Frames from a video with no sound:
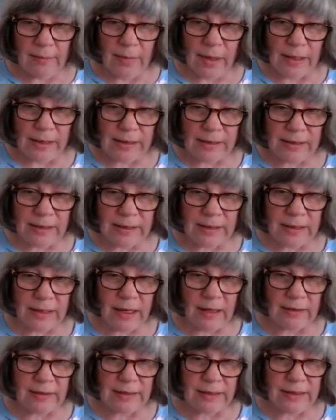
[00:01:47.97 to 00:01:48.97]
Maass
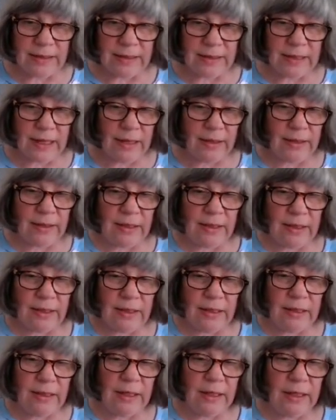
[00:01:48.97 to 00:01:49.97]
discusses
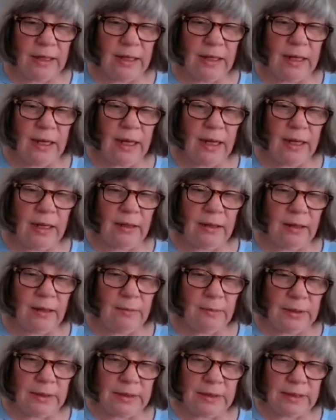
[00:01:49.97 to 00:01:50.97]
the
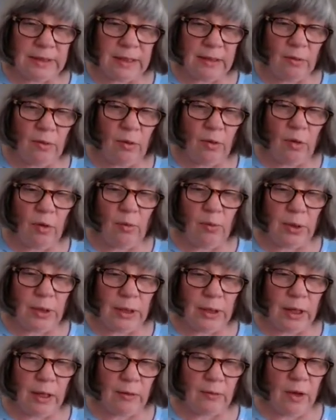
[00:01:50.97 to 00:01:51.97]
elements that all
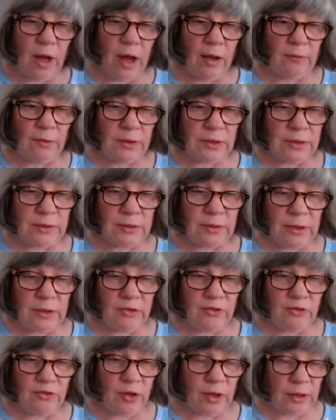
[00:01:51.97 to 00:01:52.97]
breakout novels
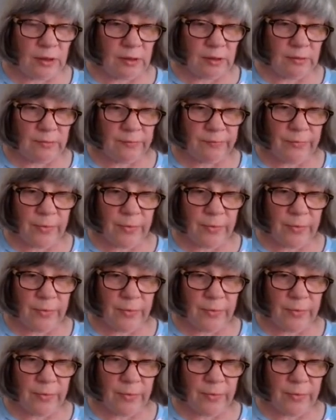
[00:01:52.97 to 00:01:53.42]
share,